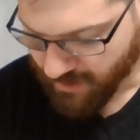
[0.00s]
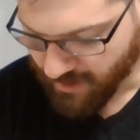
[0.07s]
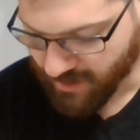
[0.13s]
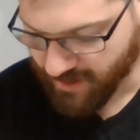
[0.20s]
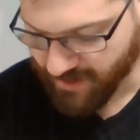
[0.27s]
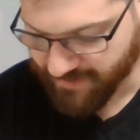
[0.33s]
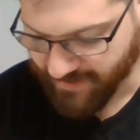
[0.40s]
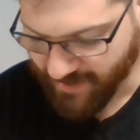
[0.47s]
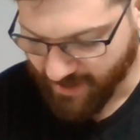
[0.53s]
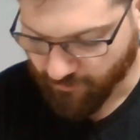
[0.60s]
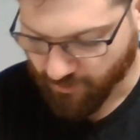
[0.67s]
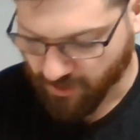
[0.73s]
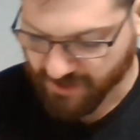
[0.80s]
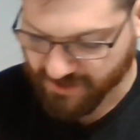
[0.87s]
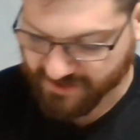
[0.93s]
And that
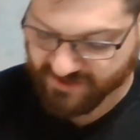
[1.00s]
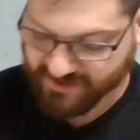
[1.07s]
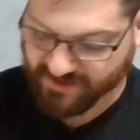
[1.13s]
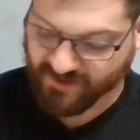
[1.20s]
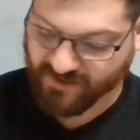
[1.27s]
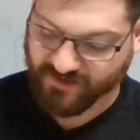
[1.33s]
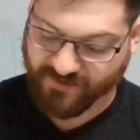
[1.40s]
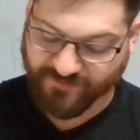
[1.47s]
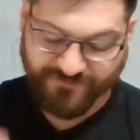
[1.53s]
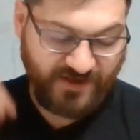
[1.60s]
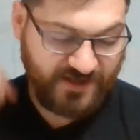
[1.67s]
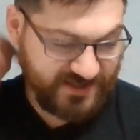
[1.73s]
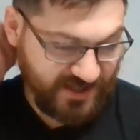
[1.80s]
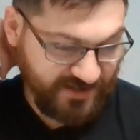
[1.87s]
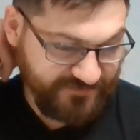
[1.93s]
was the
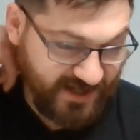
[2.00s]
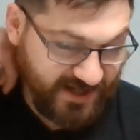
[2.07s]
Feast of